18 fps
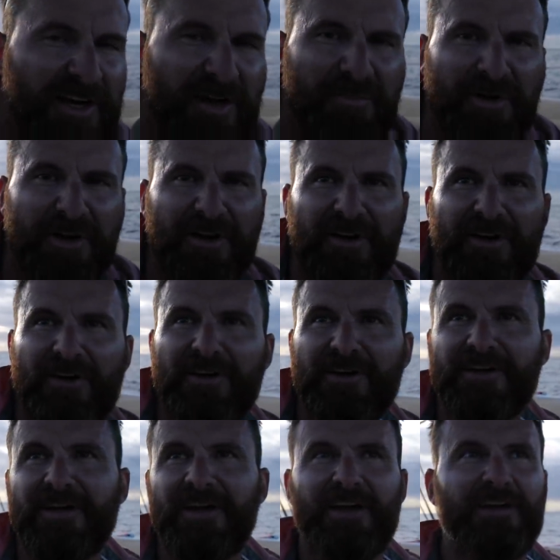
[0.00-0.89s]
out by a
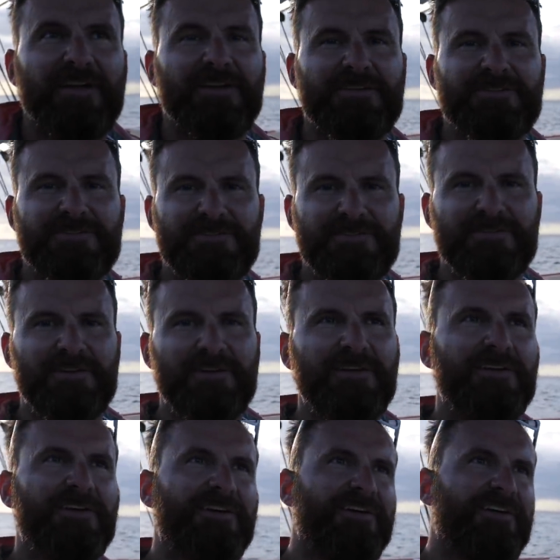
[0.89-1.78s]
hurricane. It's,
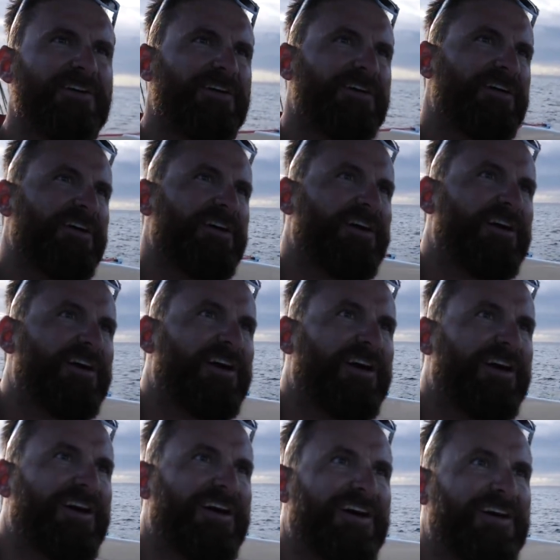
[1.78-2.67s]
yeah.
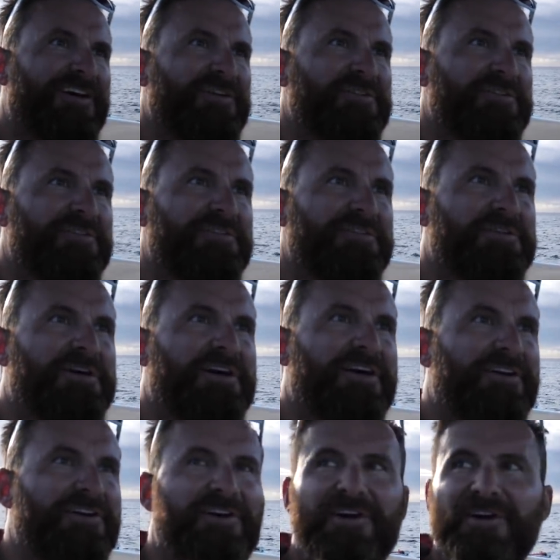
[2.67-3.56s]
uh,
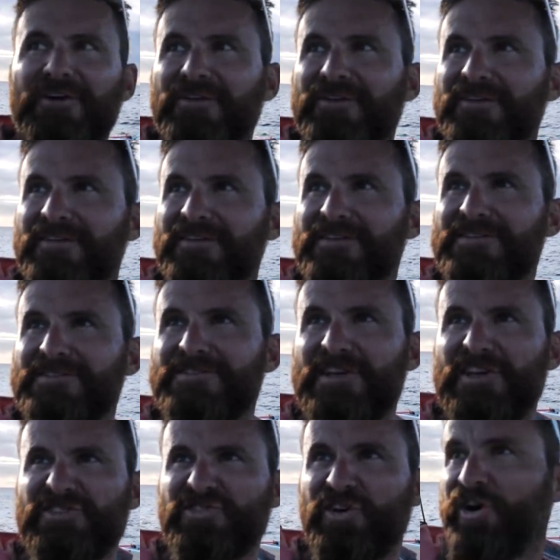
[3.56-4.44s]
I don't know.
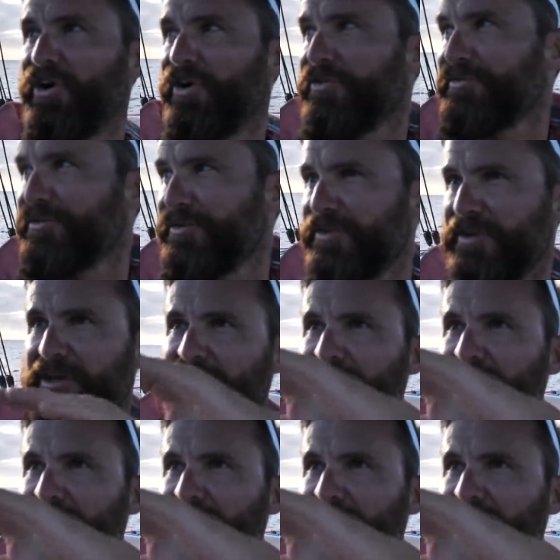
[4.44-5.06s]
It's all through the